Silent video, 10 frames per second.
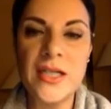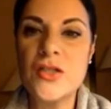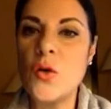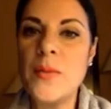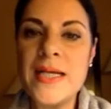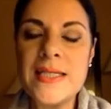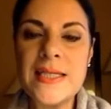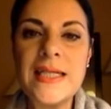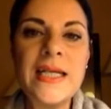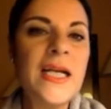So
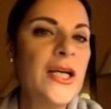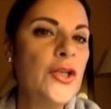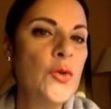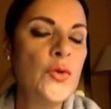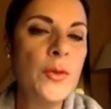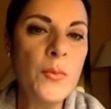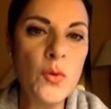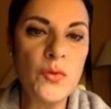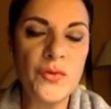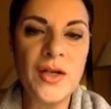basically, you
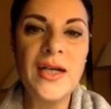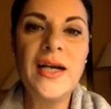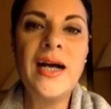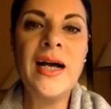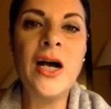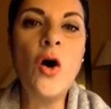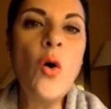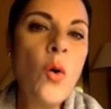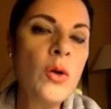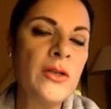remove
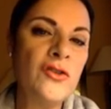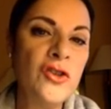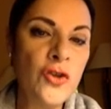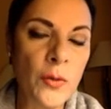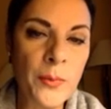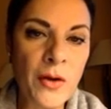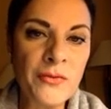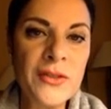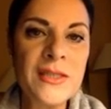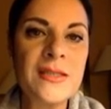all your
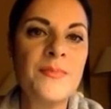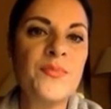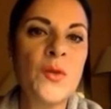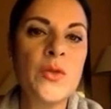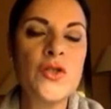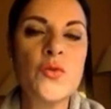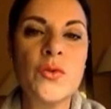profits, which